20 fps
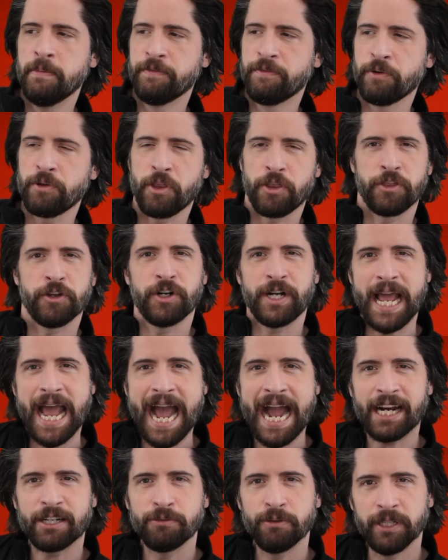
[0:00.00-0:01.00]
before the third
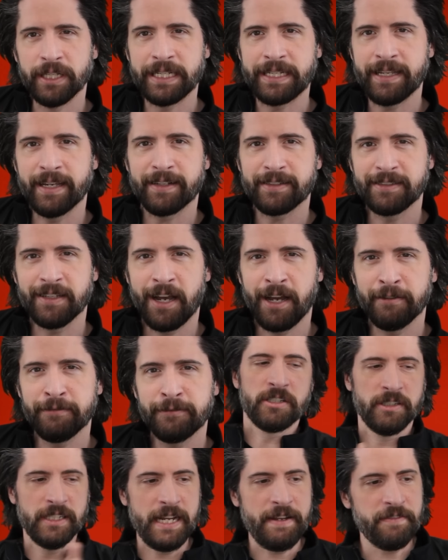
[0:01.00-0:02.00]
act really kicks off.
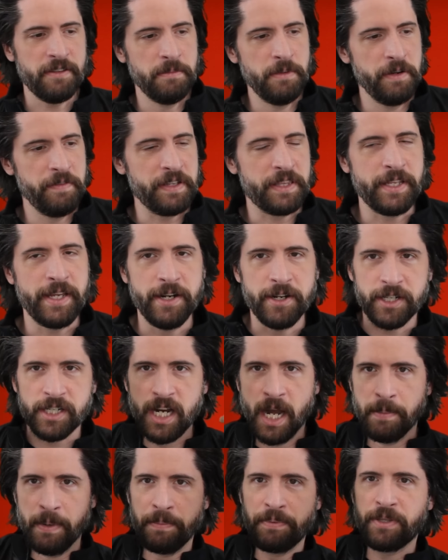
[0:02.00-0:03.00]
Just leave the movie theater,
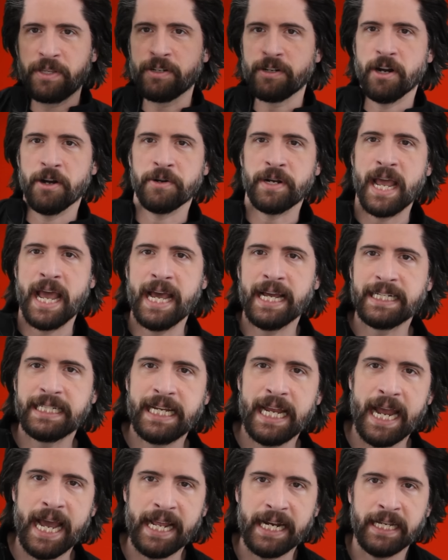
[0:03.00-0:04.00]
come up with your own
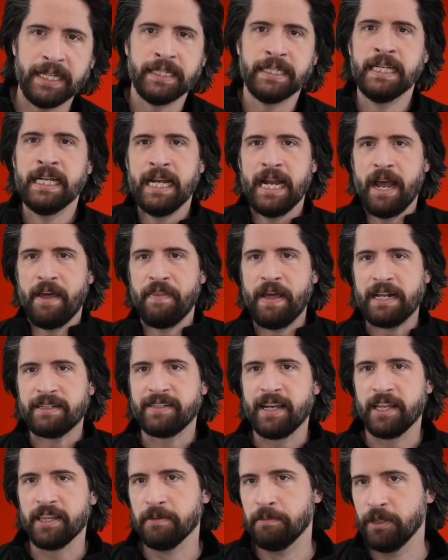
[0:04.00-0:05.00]
head canon, and
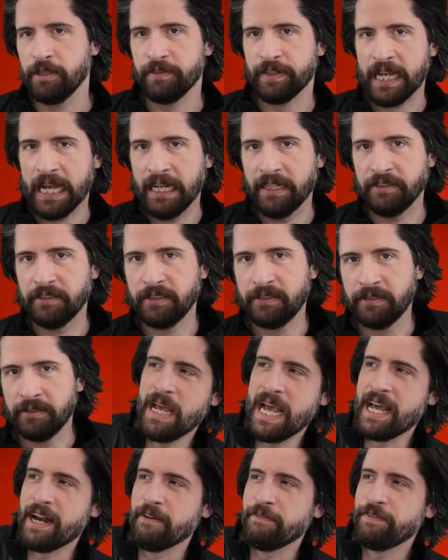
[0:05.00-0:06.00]
that's how the movie ends.
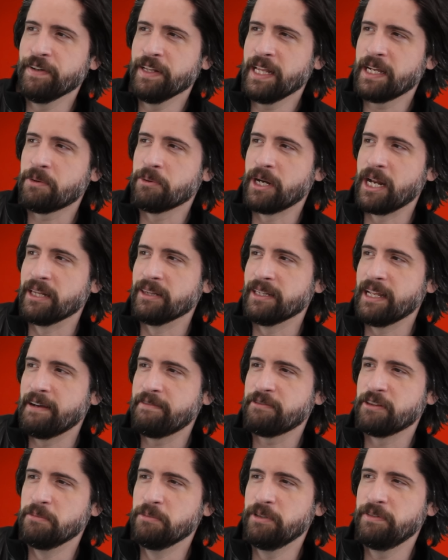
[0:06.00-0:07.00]
Man, I feel like when I
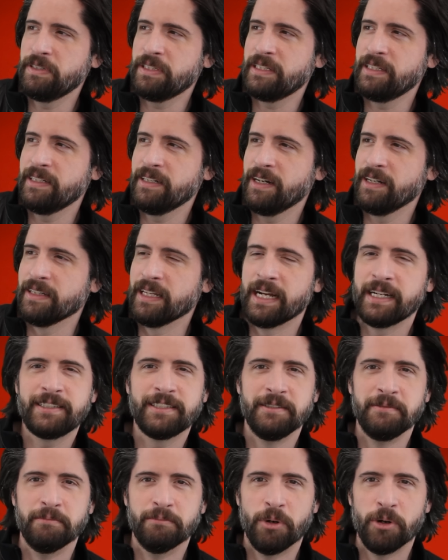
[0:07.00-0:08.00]
left the movie theater, I
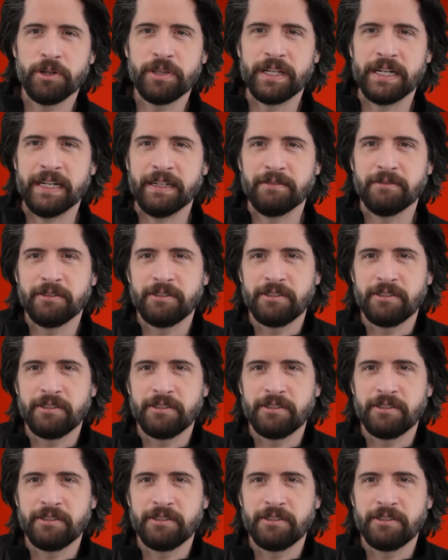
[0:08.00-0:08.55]
liked it more than it